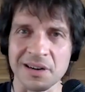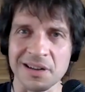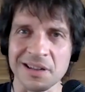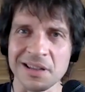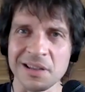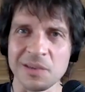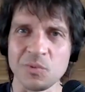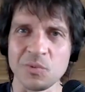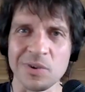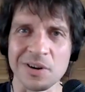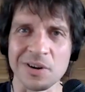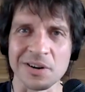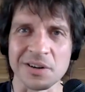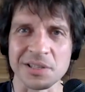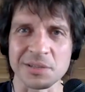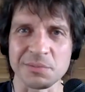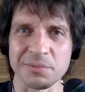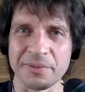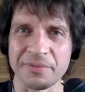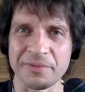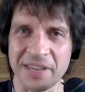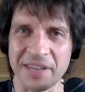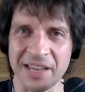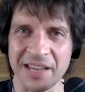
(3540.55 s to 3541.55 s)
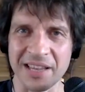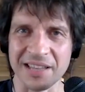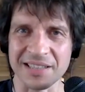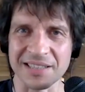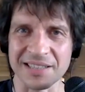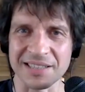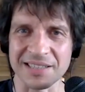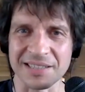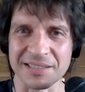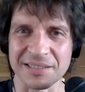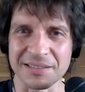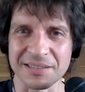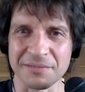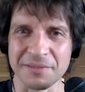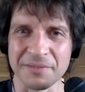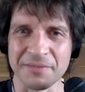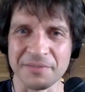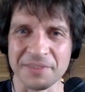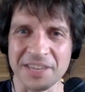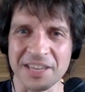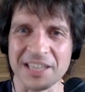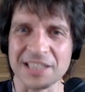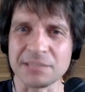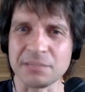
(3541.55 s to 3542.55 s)
and he works with kids
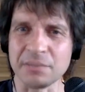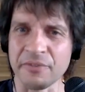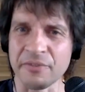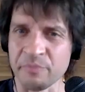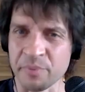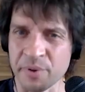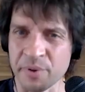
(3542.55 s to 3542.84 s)
with